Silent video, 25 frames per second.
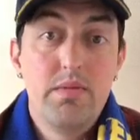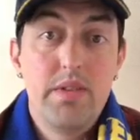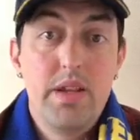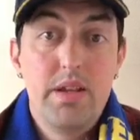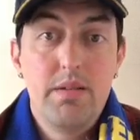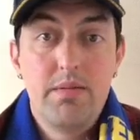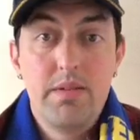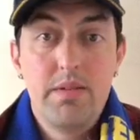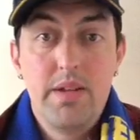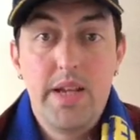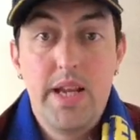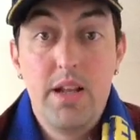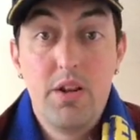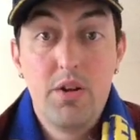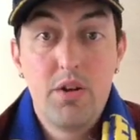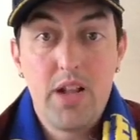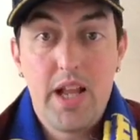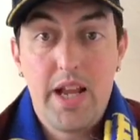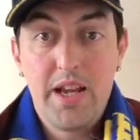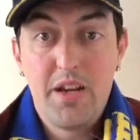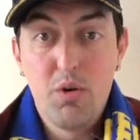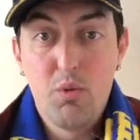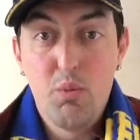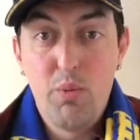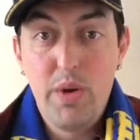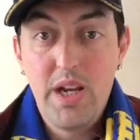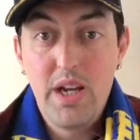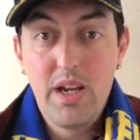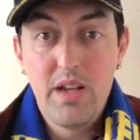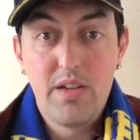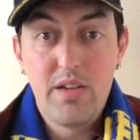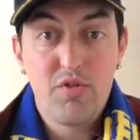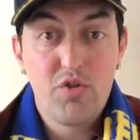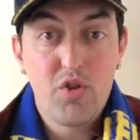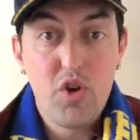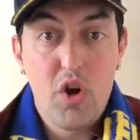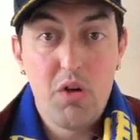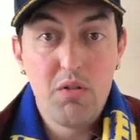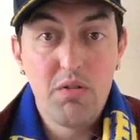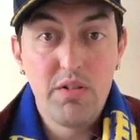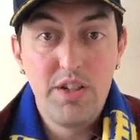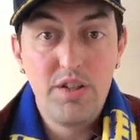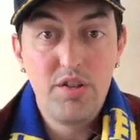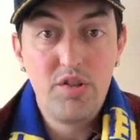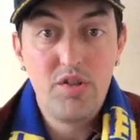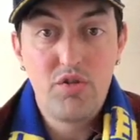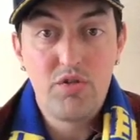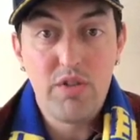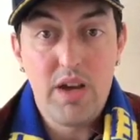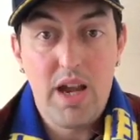he looked like a winger scoring
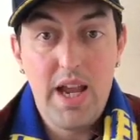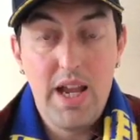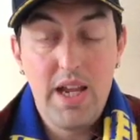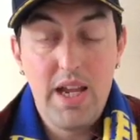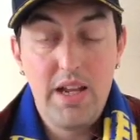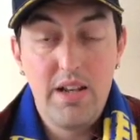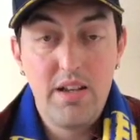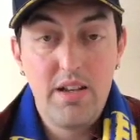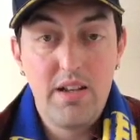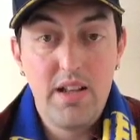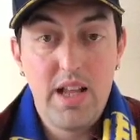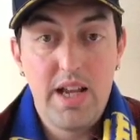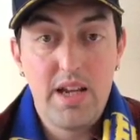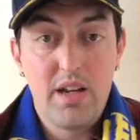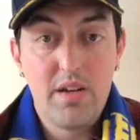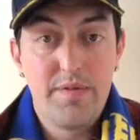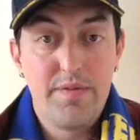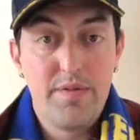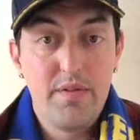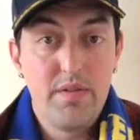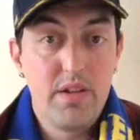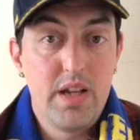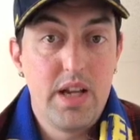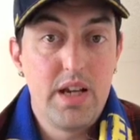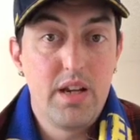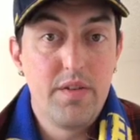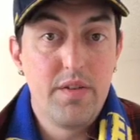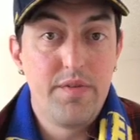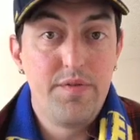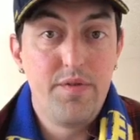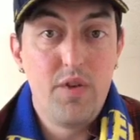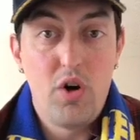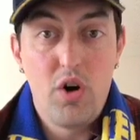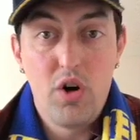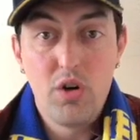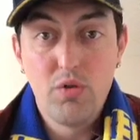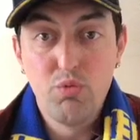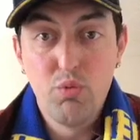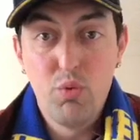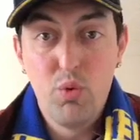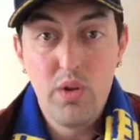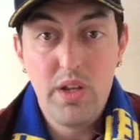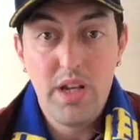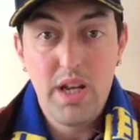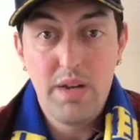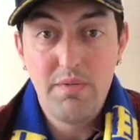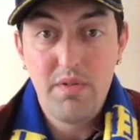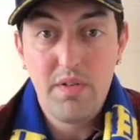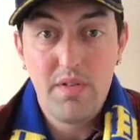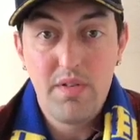this try. He did like a forward roll
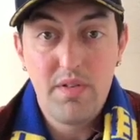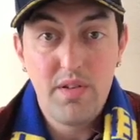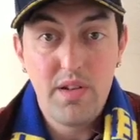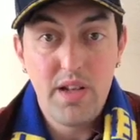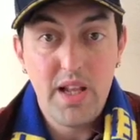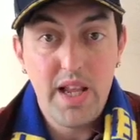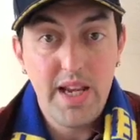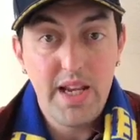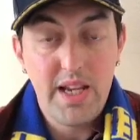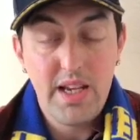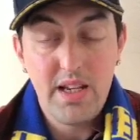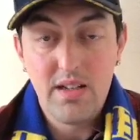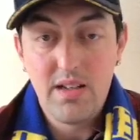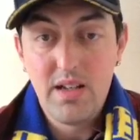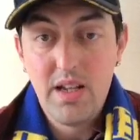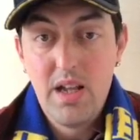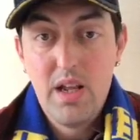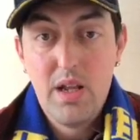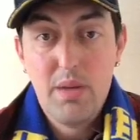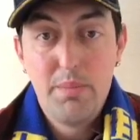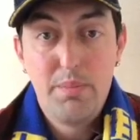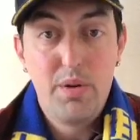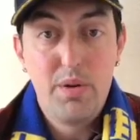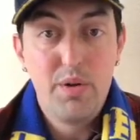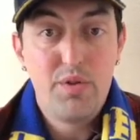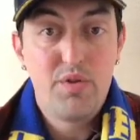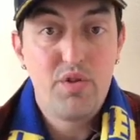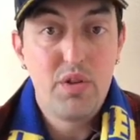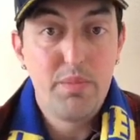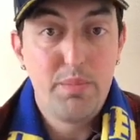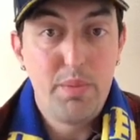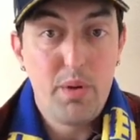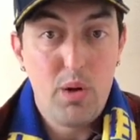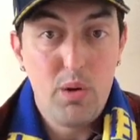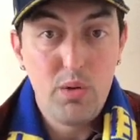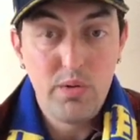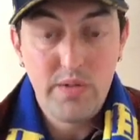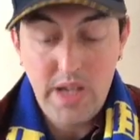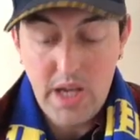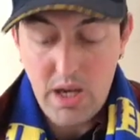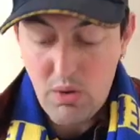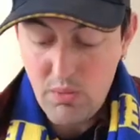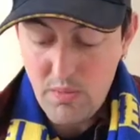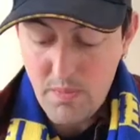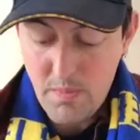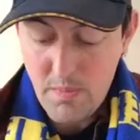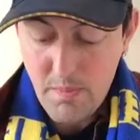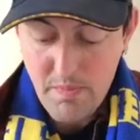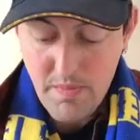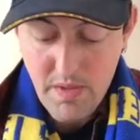and everything, and puts the ball
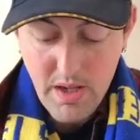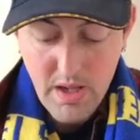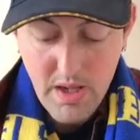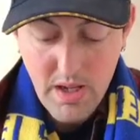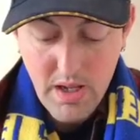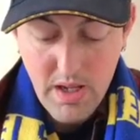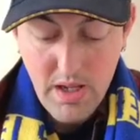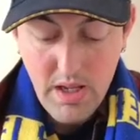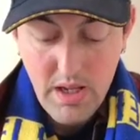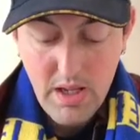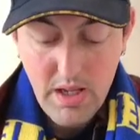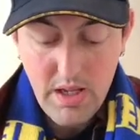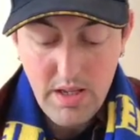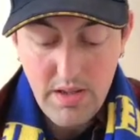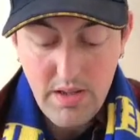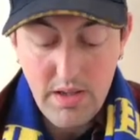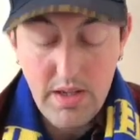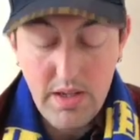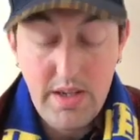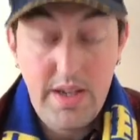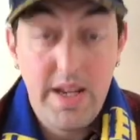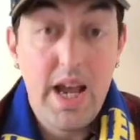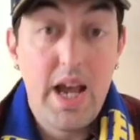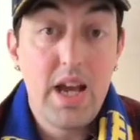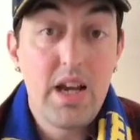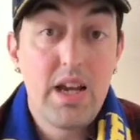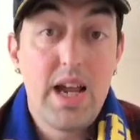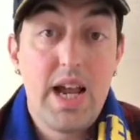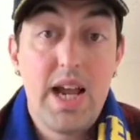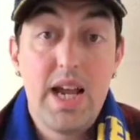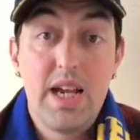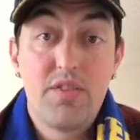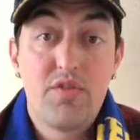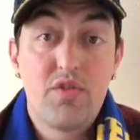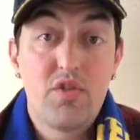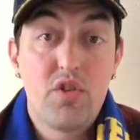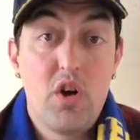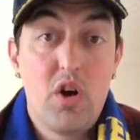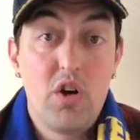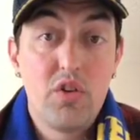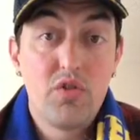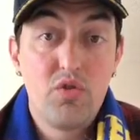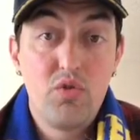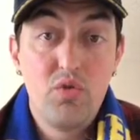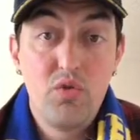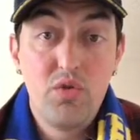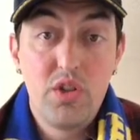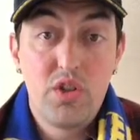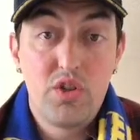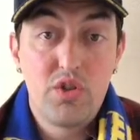down. Gagai scores
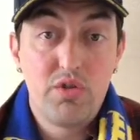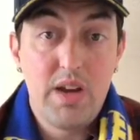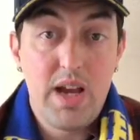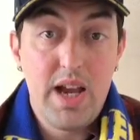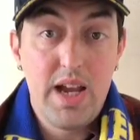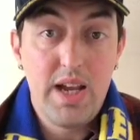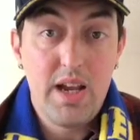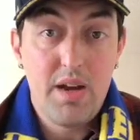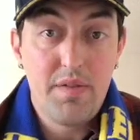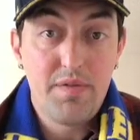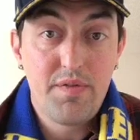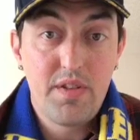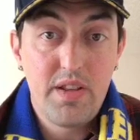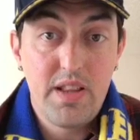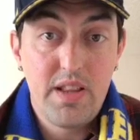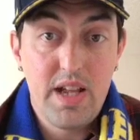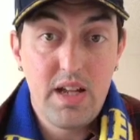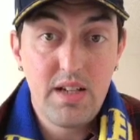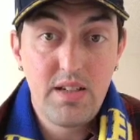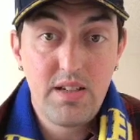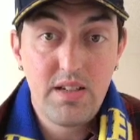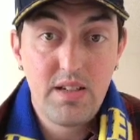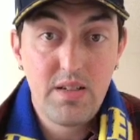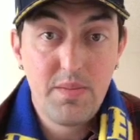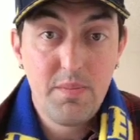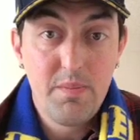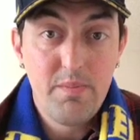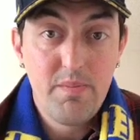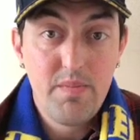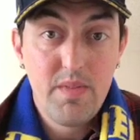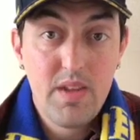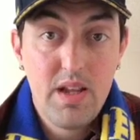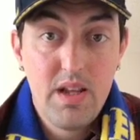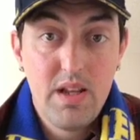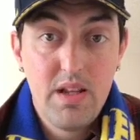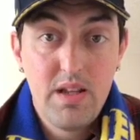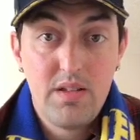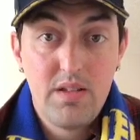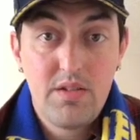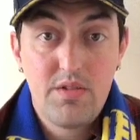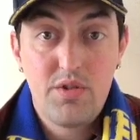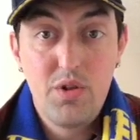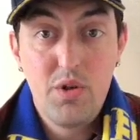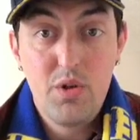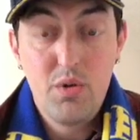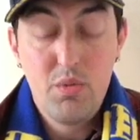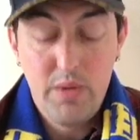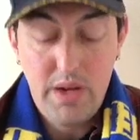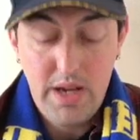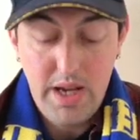another try after that
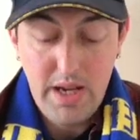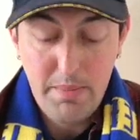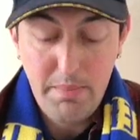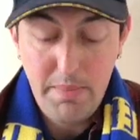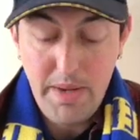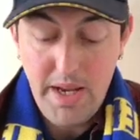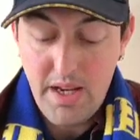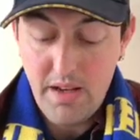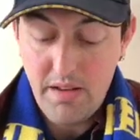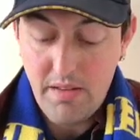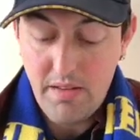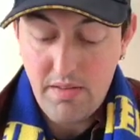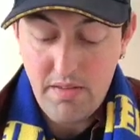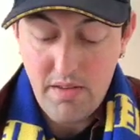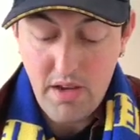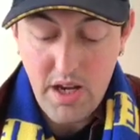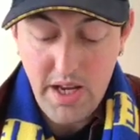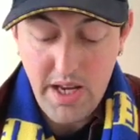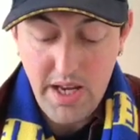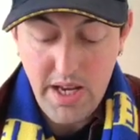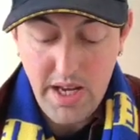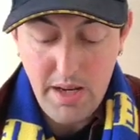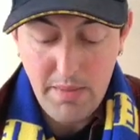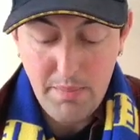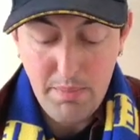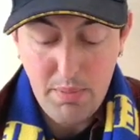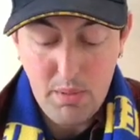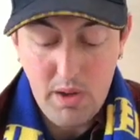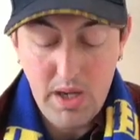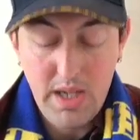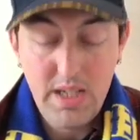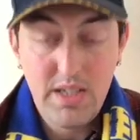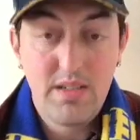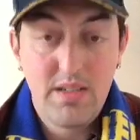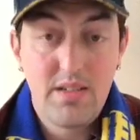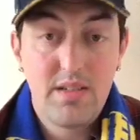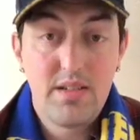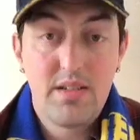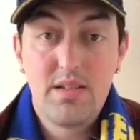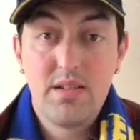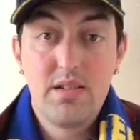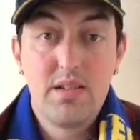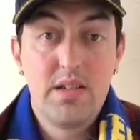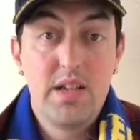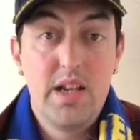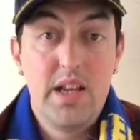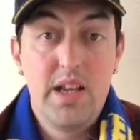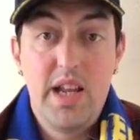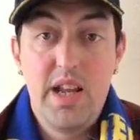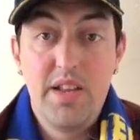to make it 38 points
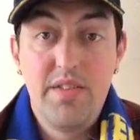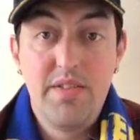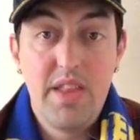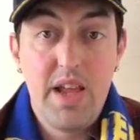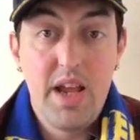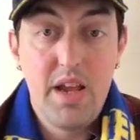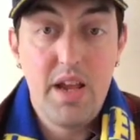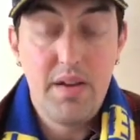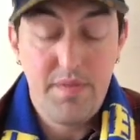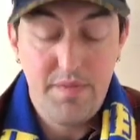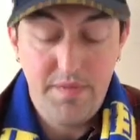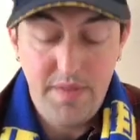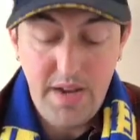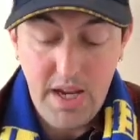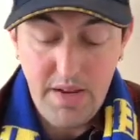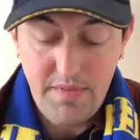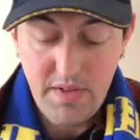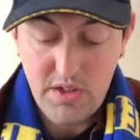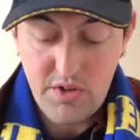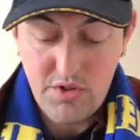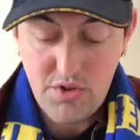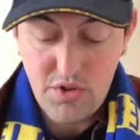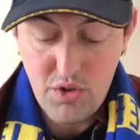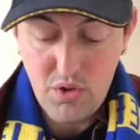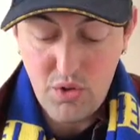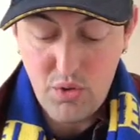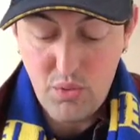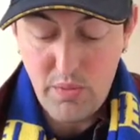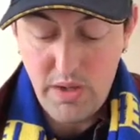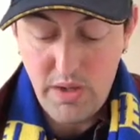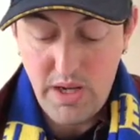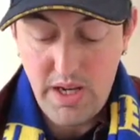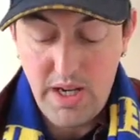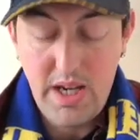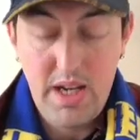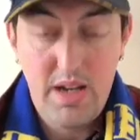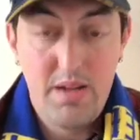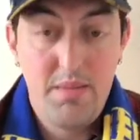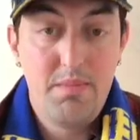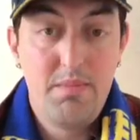in their favour to